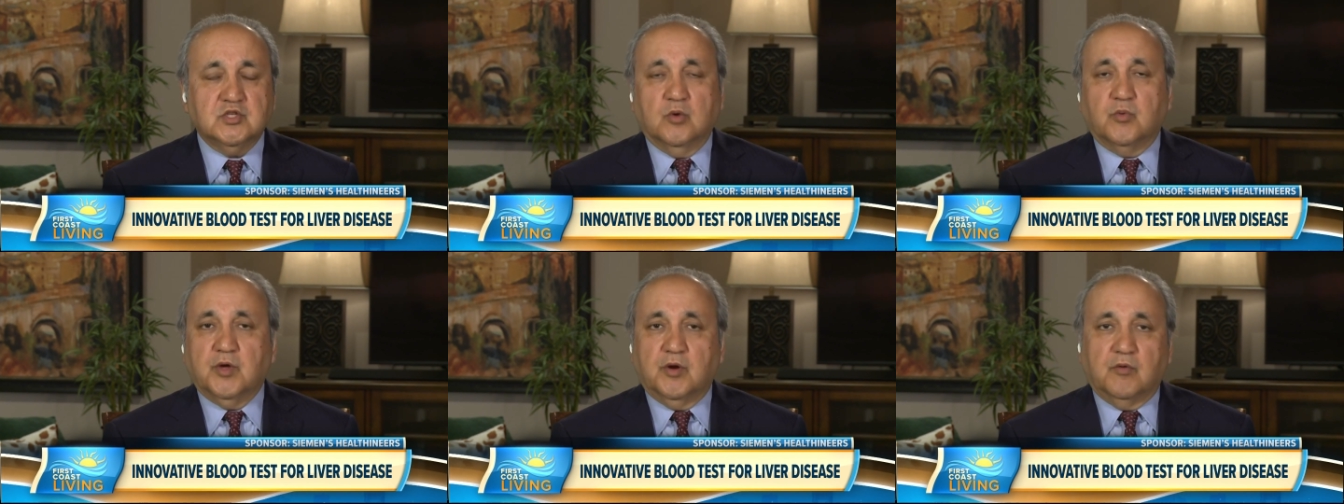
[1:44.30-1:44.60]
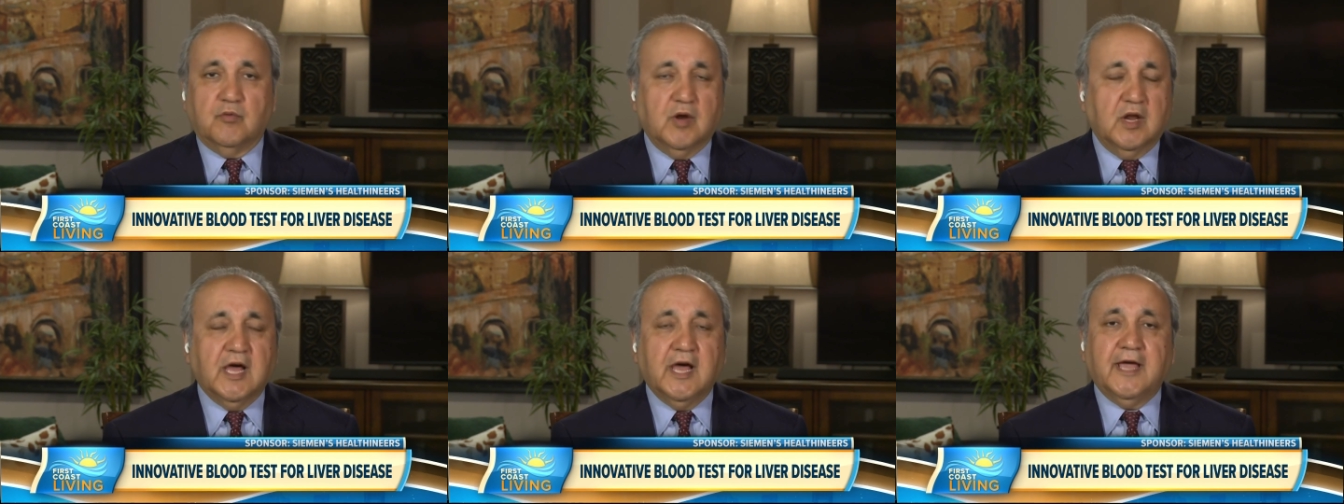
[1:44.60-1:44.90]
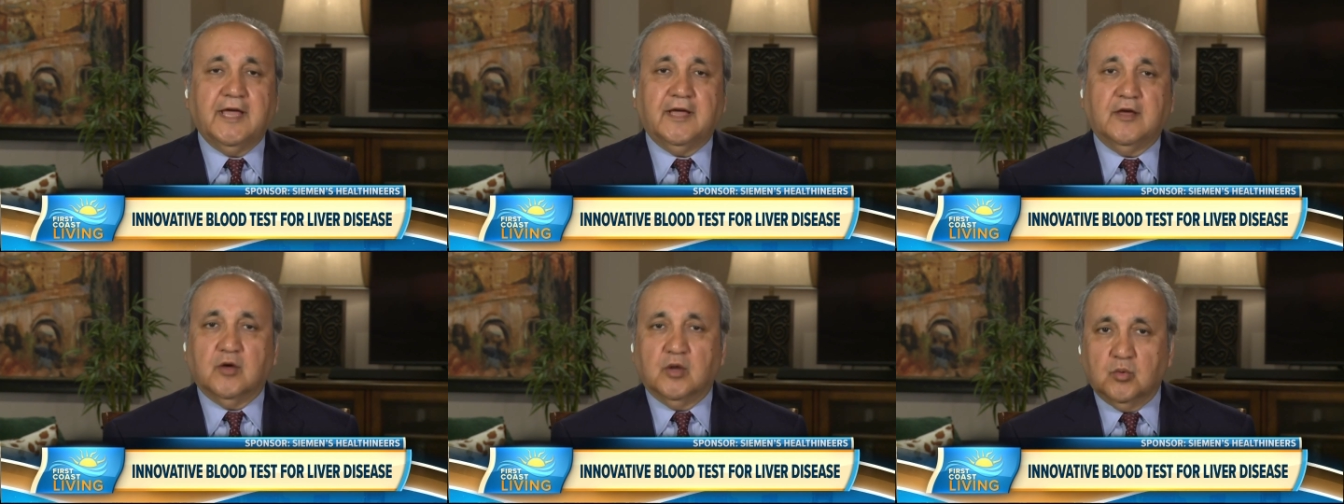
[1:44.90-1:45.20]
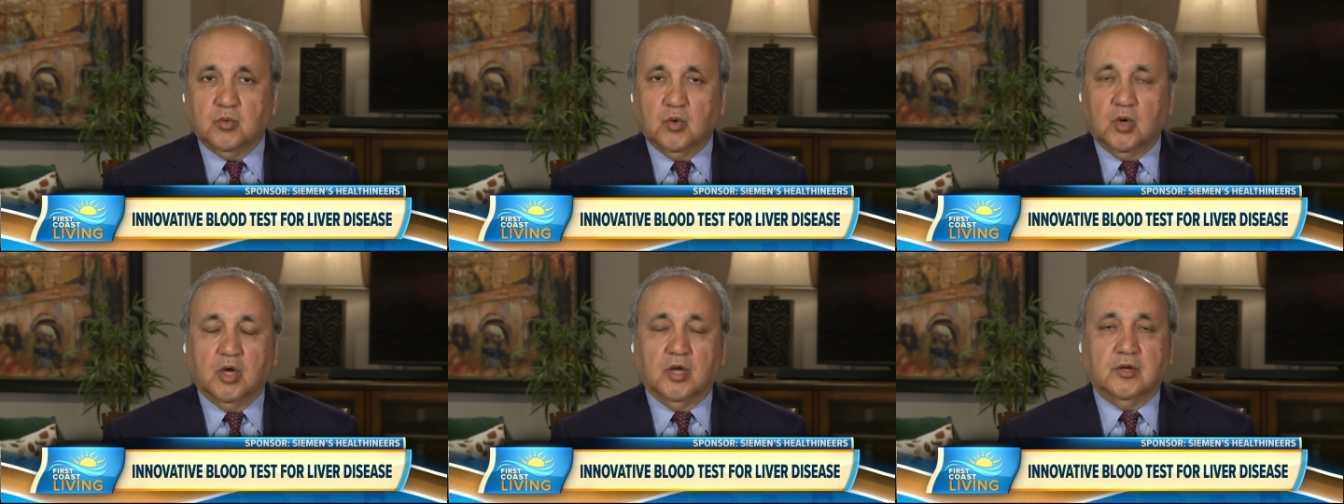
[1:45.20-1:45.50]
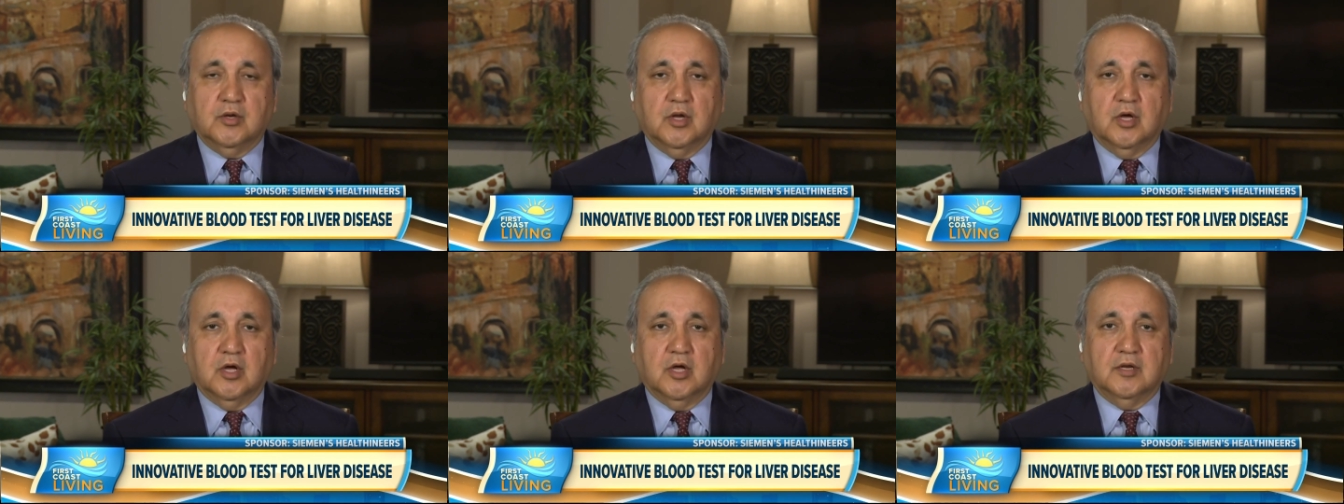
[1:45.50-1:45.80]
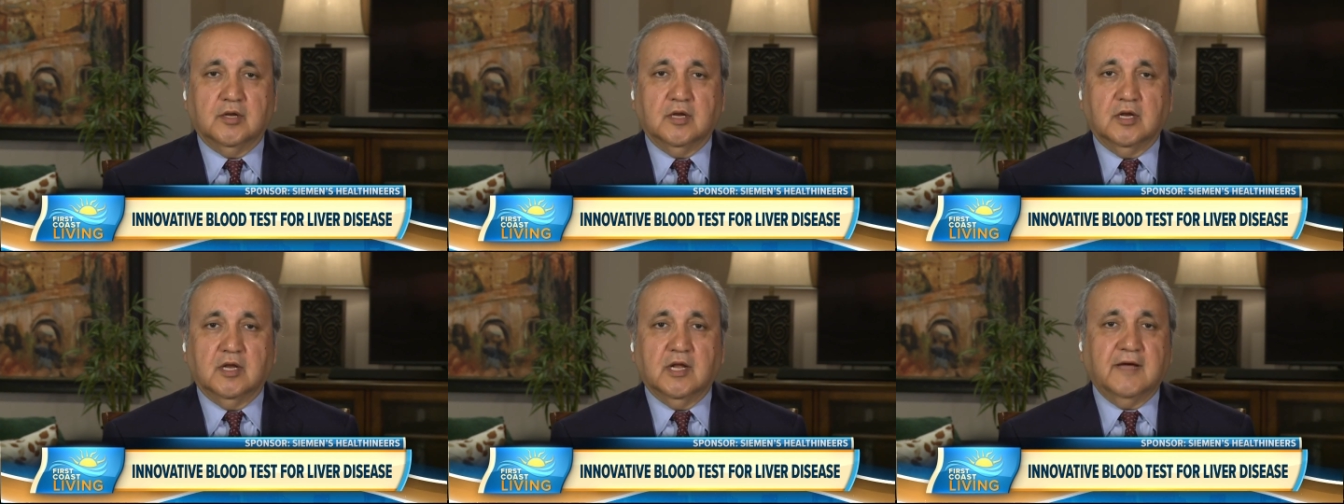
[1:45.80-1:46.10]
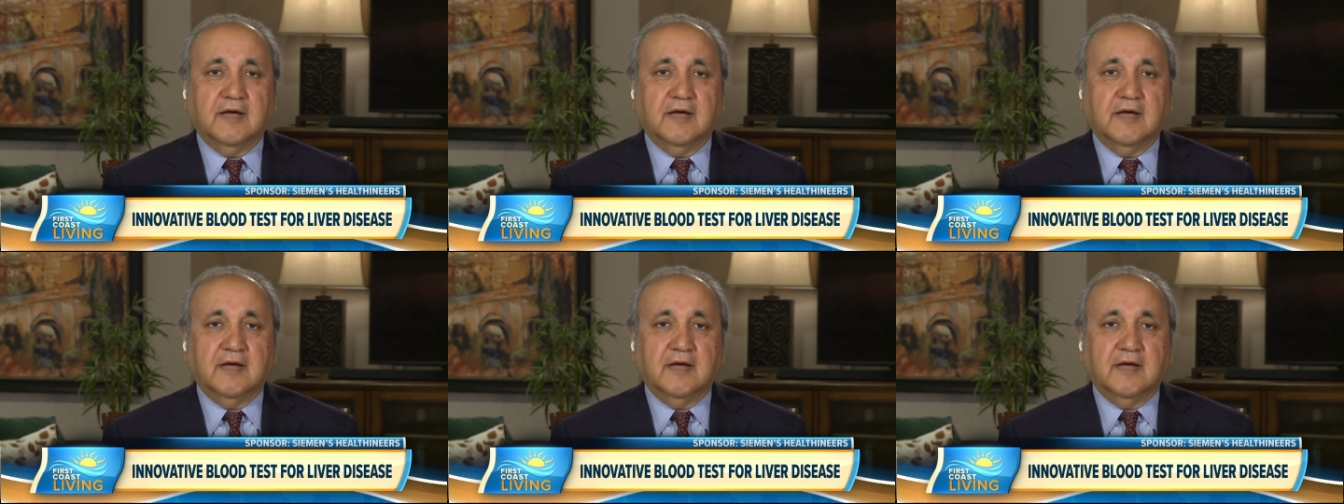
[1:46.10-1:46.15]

So we're relying on, on, on